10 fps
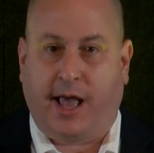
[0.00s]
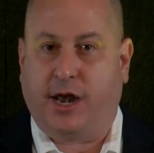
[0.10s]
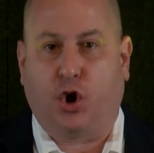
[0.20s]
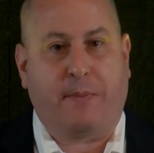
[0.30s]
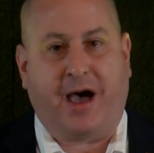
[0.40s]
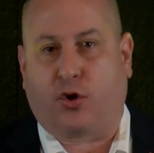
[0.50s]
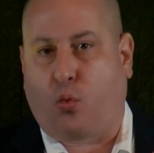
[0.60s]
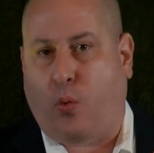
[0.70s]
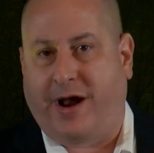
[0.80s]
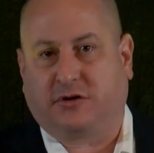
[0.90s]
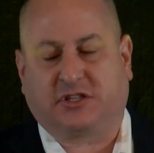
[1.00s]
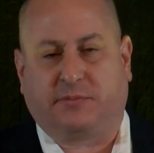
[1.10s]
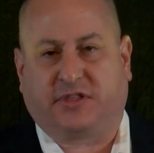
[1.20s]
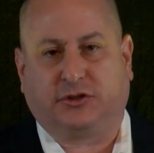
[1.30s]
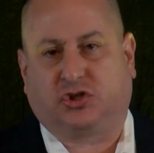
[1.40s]
And no matter where
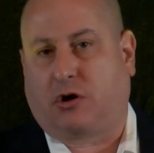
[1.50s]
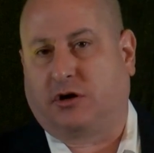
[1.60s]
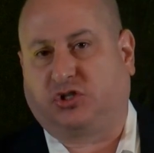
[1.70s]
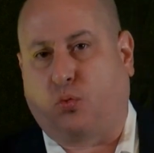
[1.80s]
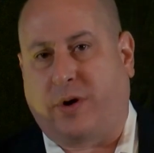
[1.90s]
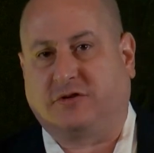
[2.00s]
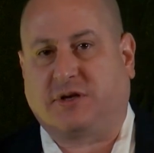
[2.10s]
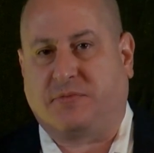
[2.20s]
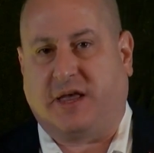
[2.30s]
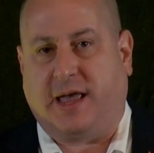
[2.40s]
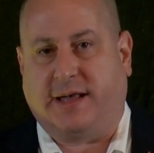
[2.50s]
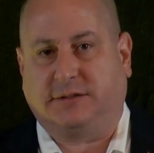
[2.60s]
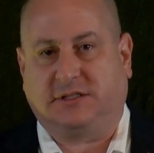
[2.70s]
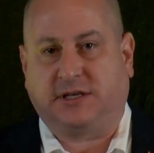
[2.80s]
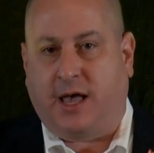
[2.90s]
something starts and where something
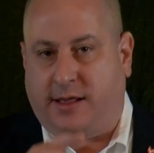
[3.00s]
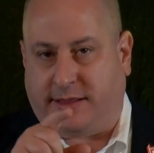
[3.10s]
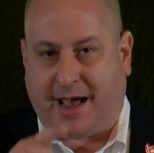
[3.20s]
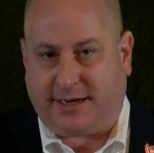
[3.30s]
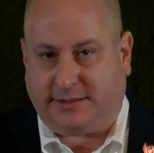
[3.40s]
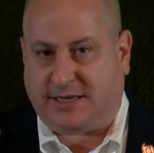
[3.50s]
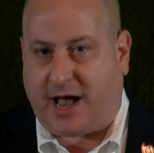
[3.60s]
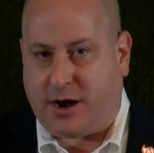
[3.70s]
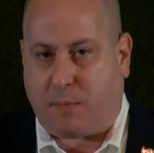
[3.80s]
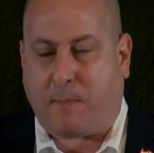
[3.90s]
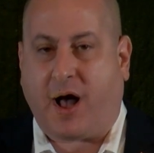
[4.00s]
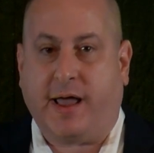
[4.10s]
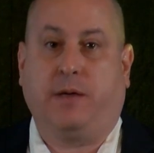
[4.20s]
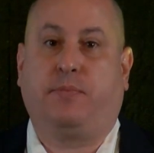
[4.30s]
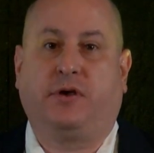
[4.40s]
ends, that entire
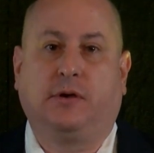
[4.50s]
pipe